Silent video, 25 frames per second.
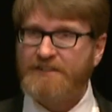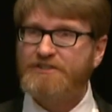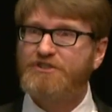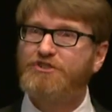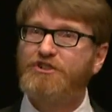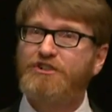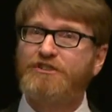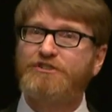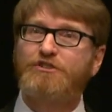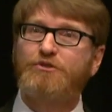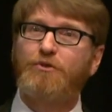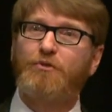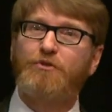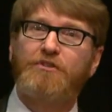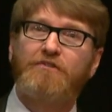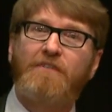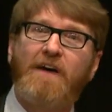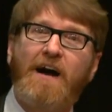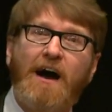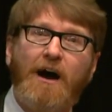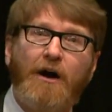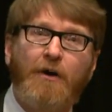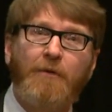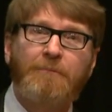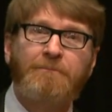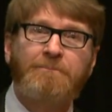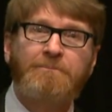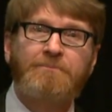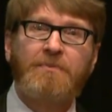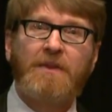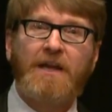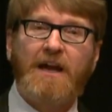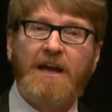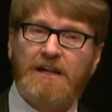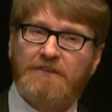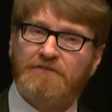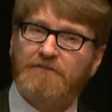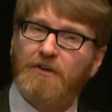just sort of how
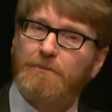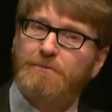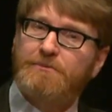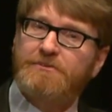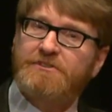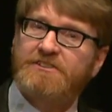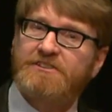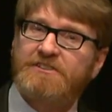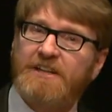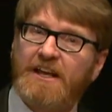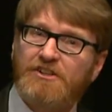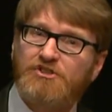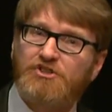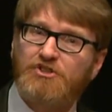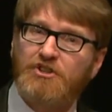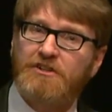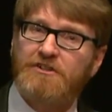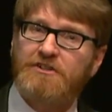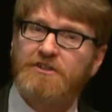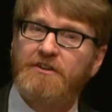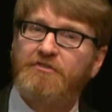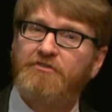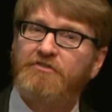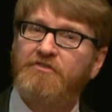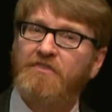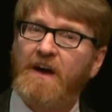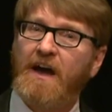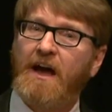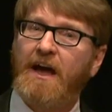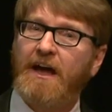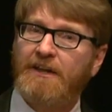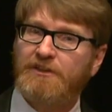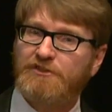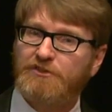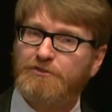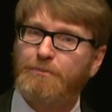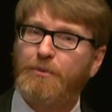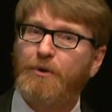kind of obsession
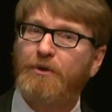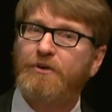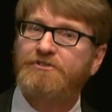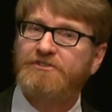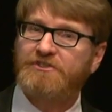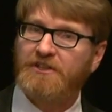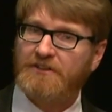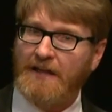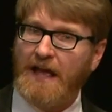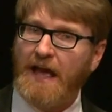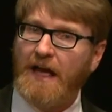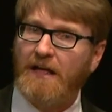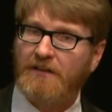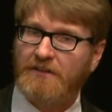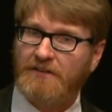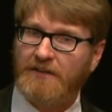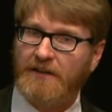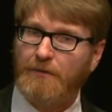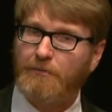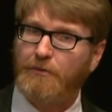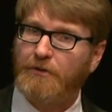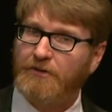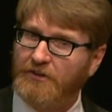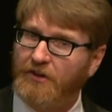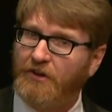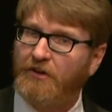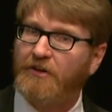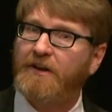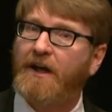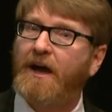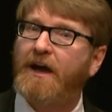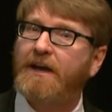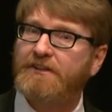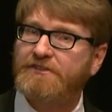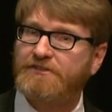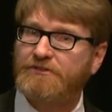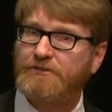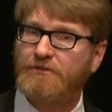defines personality when you're in
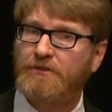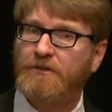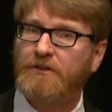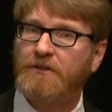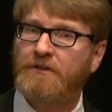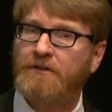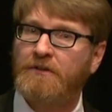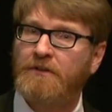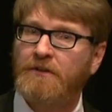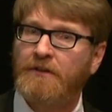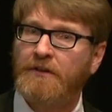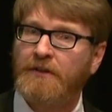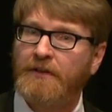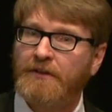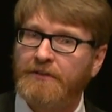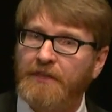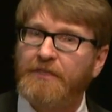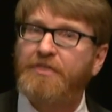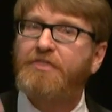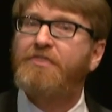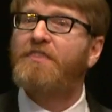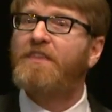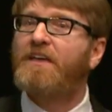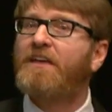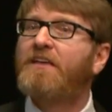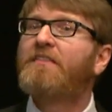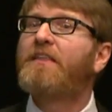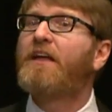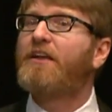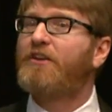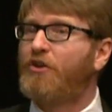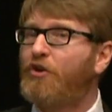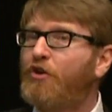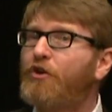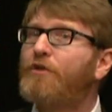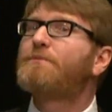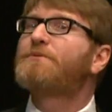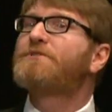high school. The thing that
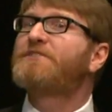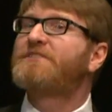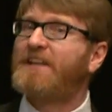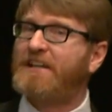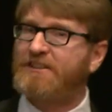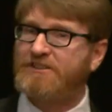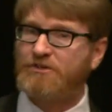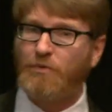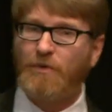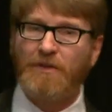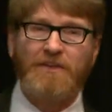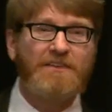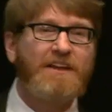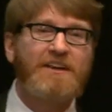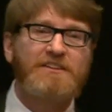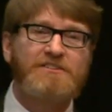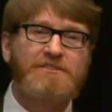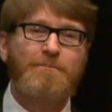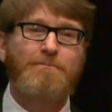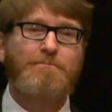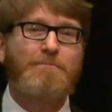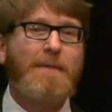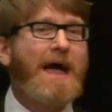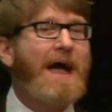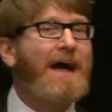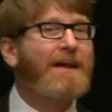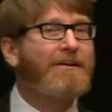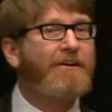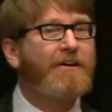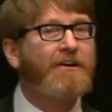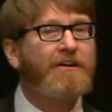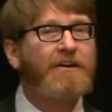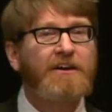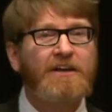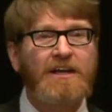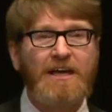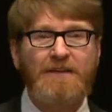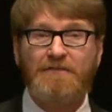you're obsessed with. It doesn't matter
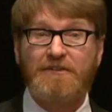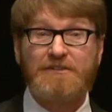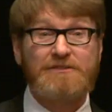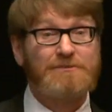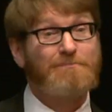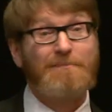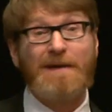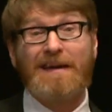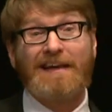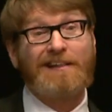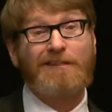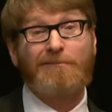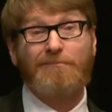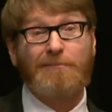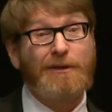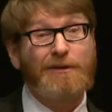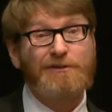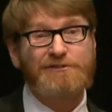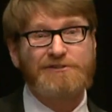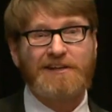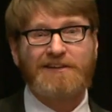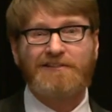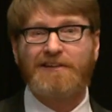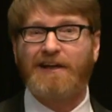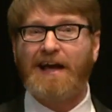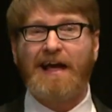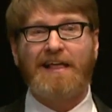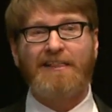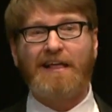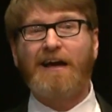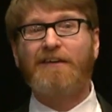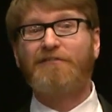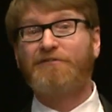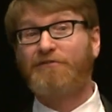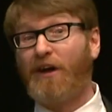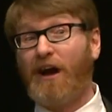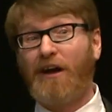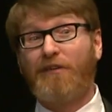if it's metal music. Like, I,
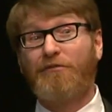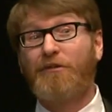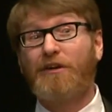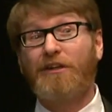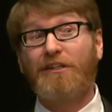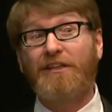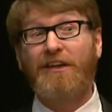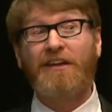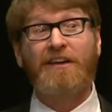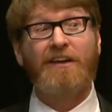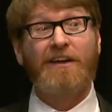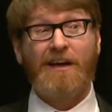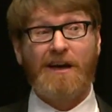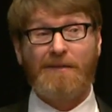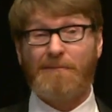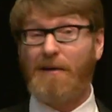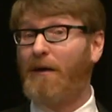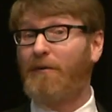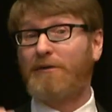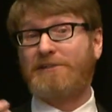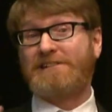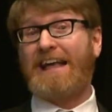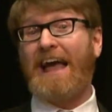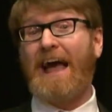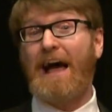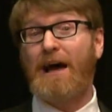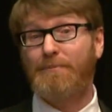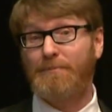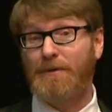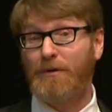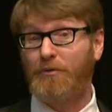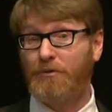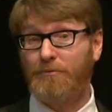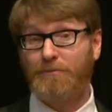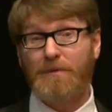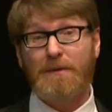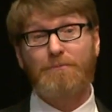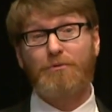I, I really am always happy
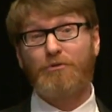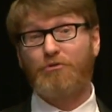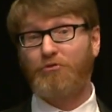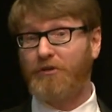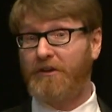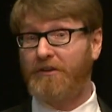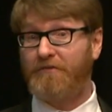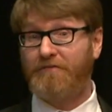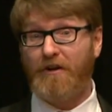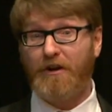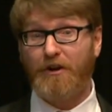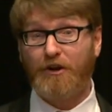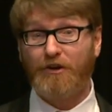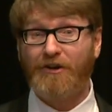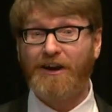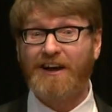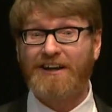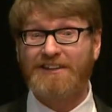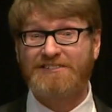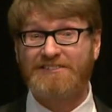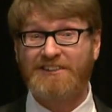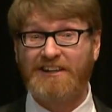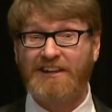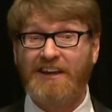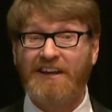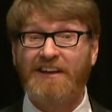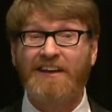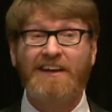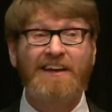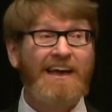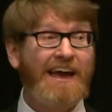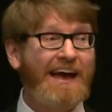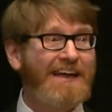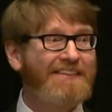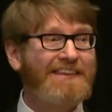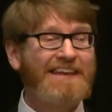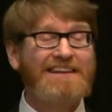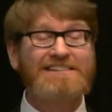when people read Fargo Rock City
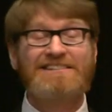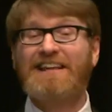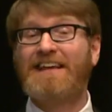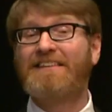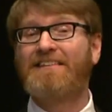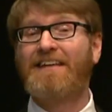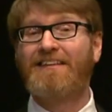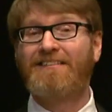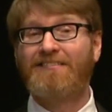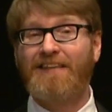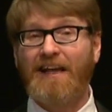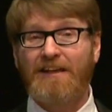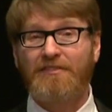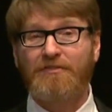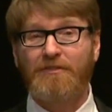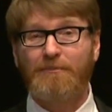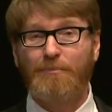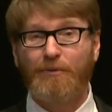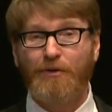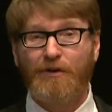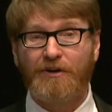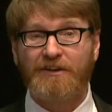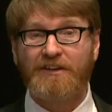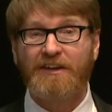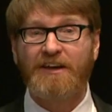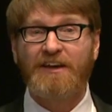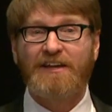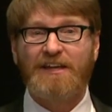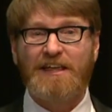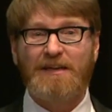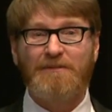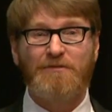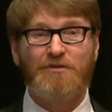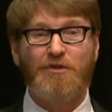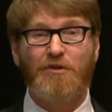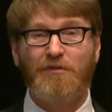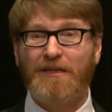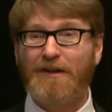and they say they like the book,
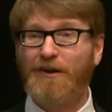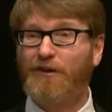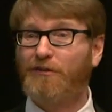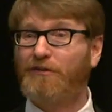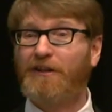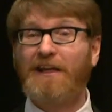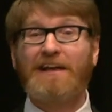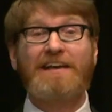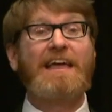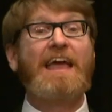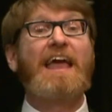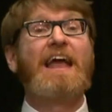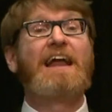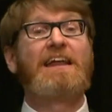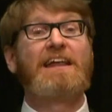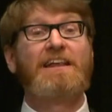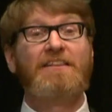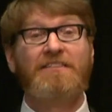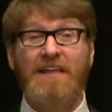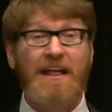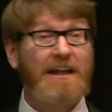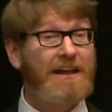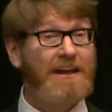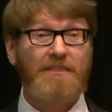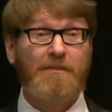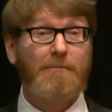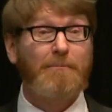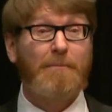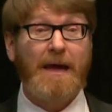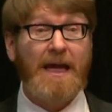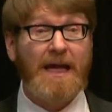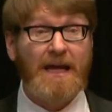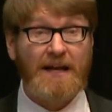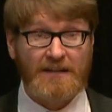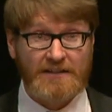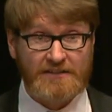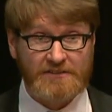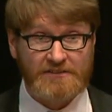even though they don't like any, any of the
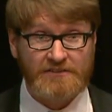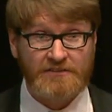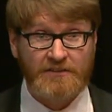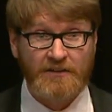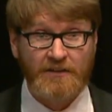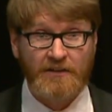bands.